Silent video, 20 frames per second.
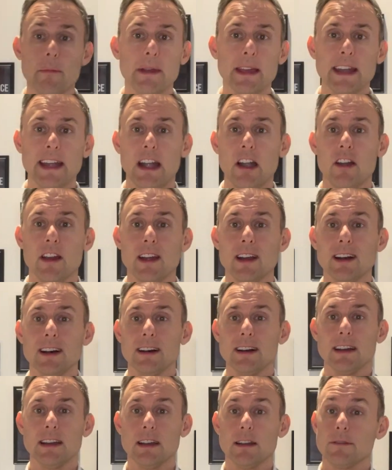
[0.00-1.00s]
an
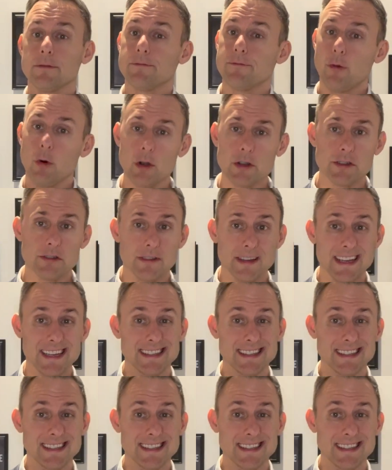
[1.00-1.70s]
area, fortunately,